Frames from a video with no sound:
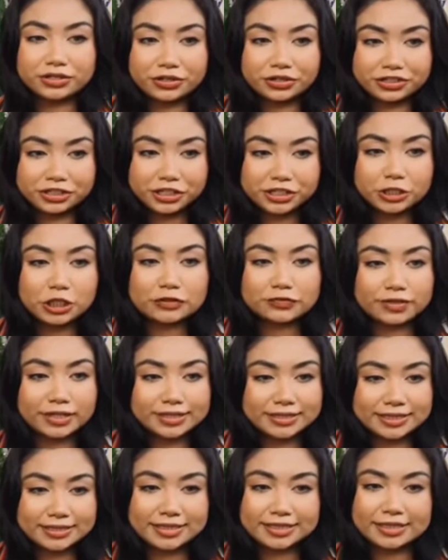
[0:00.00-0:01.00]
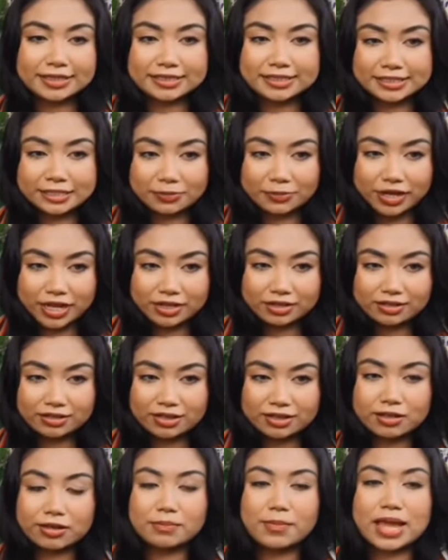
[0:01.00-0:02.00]
Christian University ni Siming
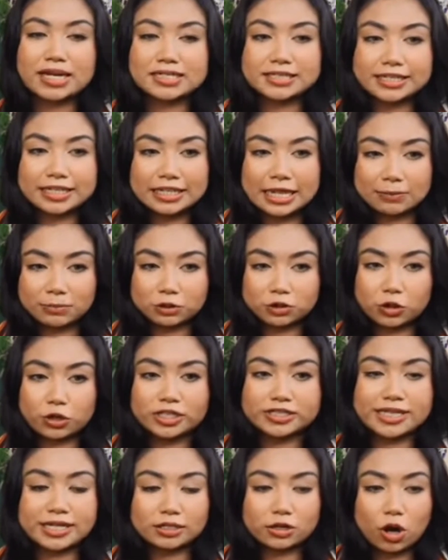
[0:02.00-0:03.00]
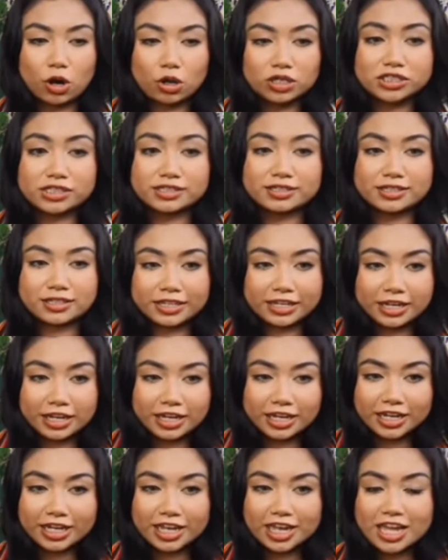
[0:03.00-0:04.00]
medical laboratory technology to
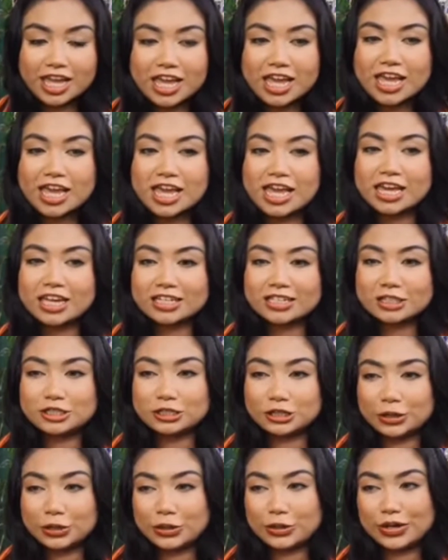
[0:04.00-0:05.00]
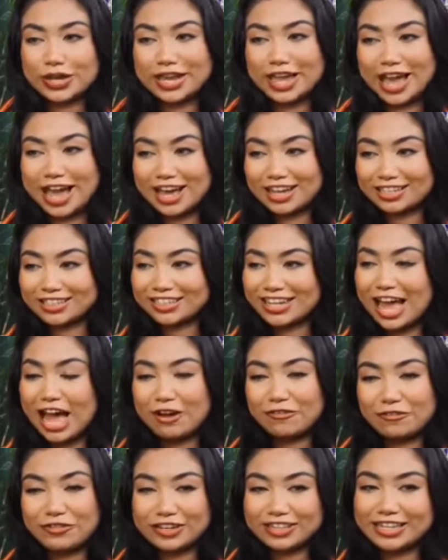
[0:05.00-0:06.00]
yoy. So yeah,
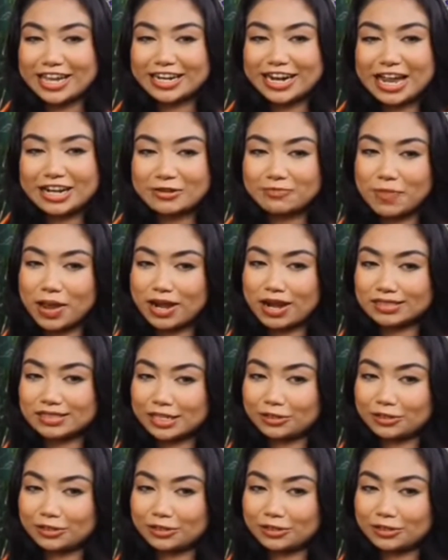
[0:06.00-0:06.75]
after that, any parents